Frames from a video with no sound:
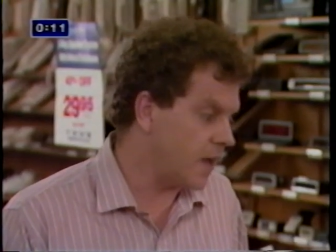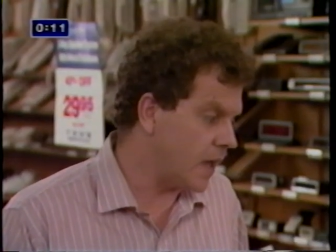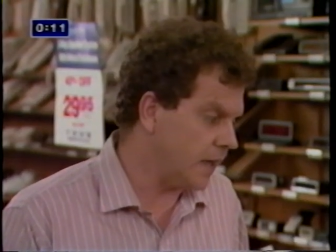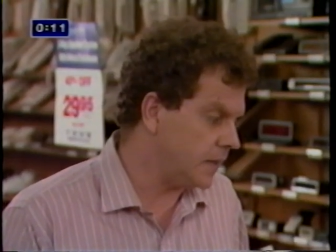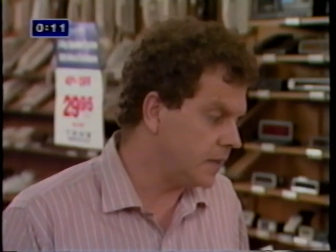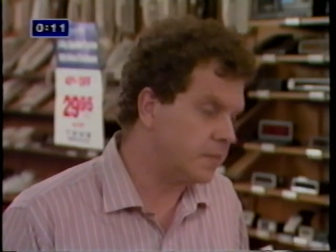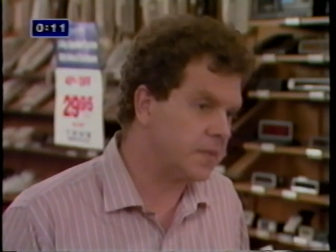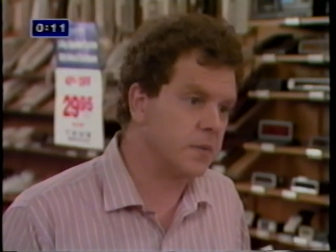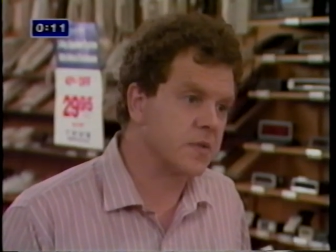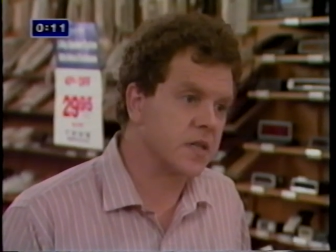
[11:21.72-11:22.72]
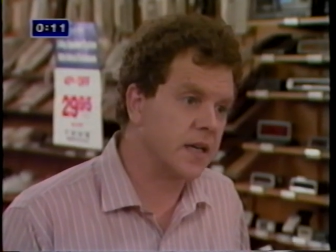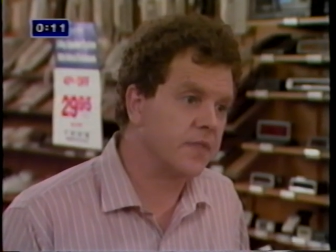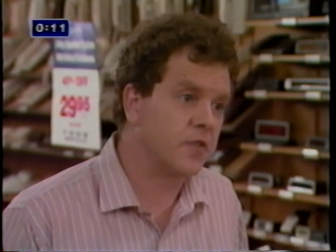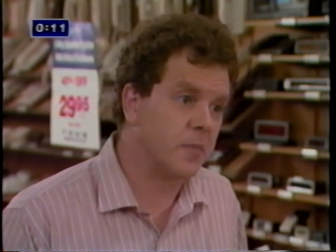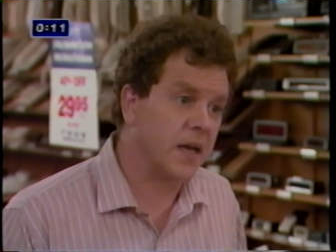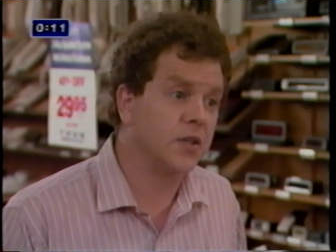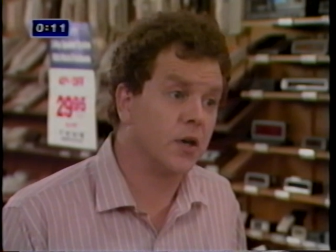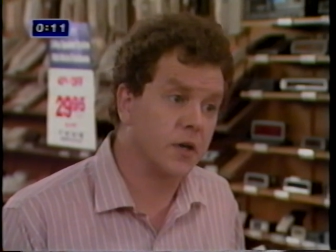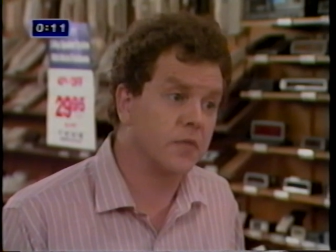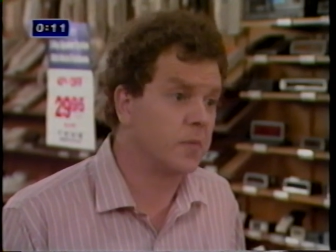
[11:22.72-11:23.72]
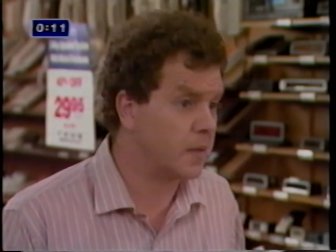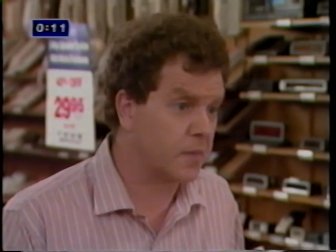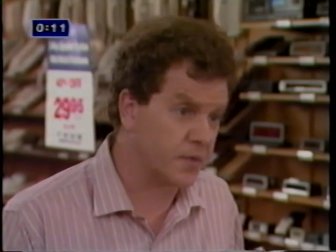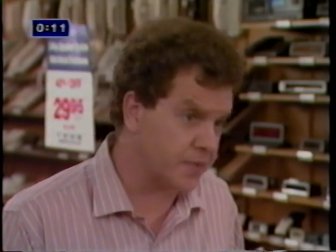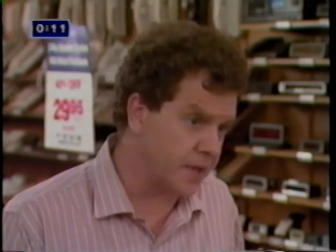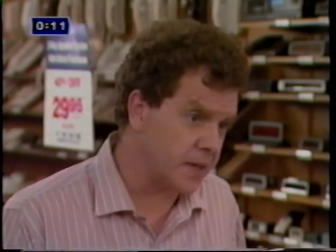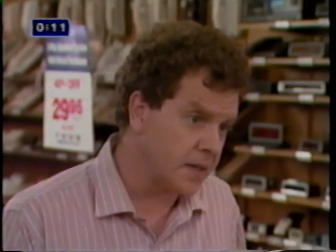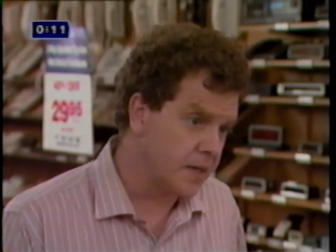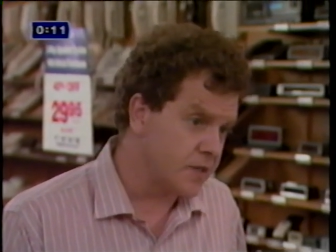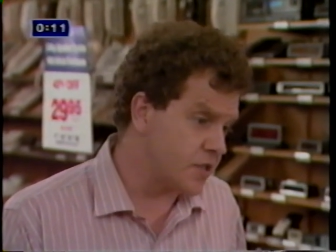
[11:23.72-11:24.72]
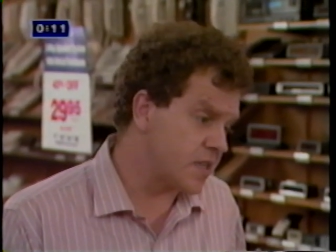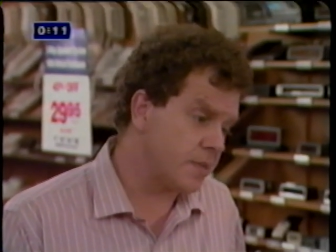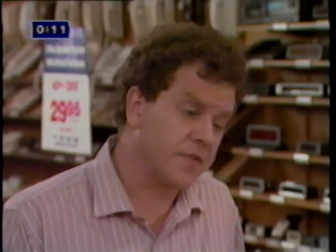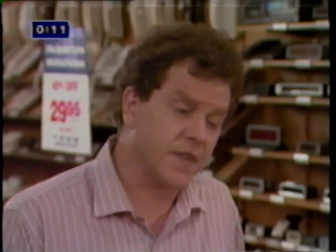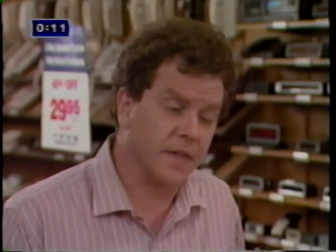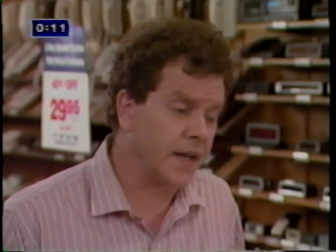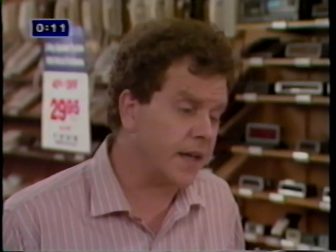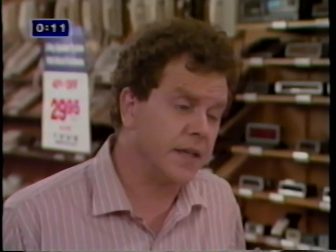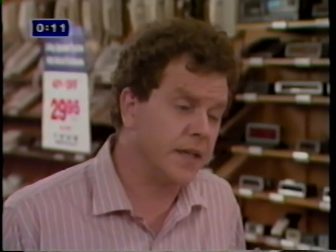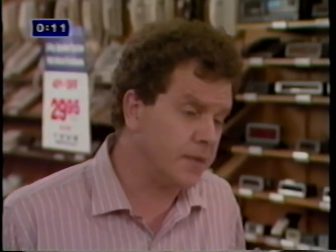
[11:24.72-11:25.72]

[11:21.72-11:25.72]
Fine, but it was a gift from my daughter for my birthday. She seemed to feel that I